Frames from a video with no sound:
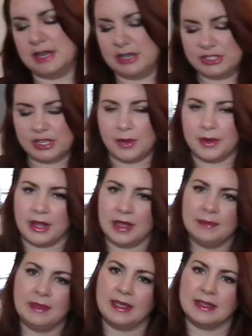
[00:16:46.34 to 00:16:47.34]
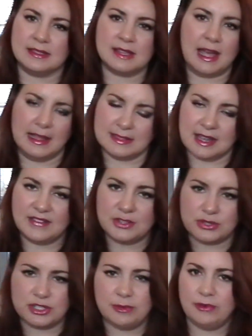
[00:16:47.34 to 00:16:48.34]
not showing up because, as I've
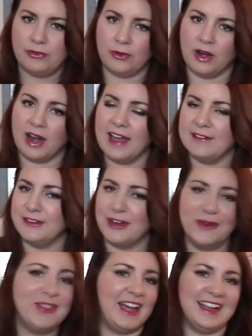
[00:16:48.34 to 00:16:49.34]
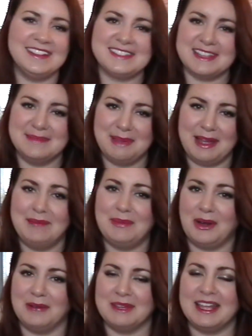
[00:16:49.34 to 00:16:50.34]
told you before, I have no lights in my
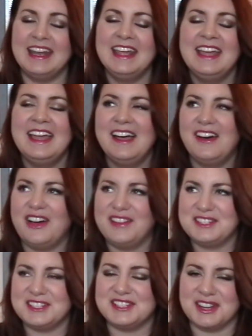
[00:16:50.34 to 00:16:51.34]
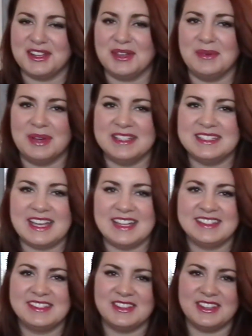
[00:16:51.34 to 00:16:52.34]
apartment. I'll have to show you one
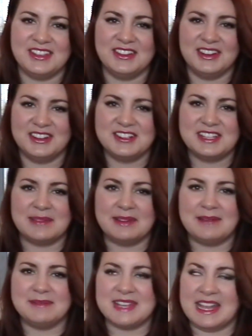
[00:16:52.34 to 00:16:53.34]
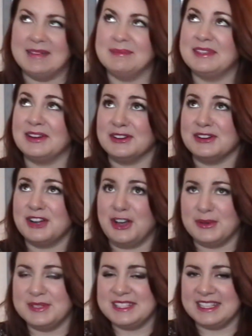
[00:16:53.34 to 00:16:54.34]
day so that you understand what I'm saying, but there are
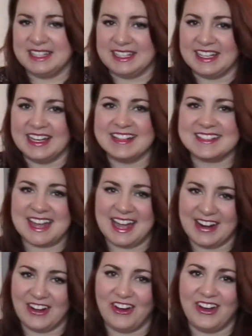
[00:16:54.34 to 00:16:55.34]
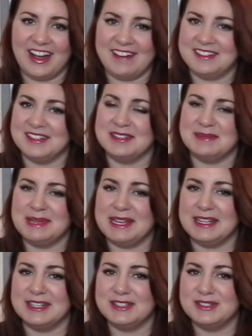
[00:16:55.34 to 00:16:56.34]
no ceiling lights at all. I have to
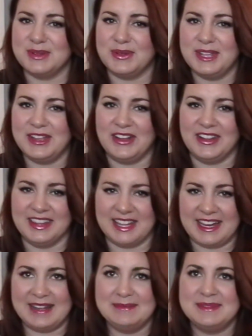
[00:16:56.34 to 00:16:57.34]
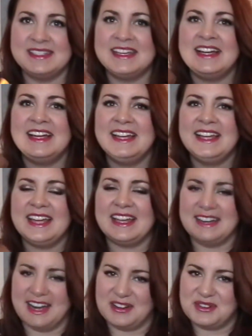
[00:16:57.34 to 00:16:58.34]
depend solely on lamps
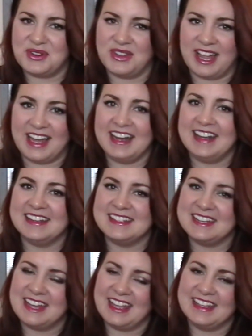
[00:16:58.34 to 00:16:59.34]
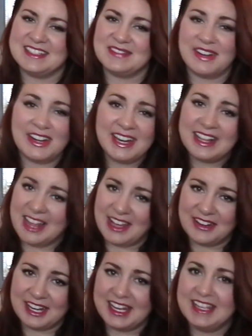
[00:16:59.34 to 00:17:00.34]
and natural light, and today is very
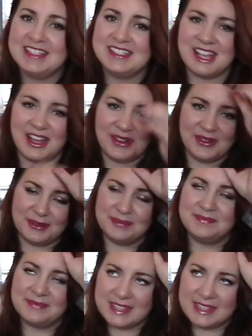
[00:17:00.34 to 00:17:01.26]
cloudy, so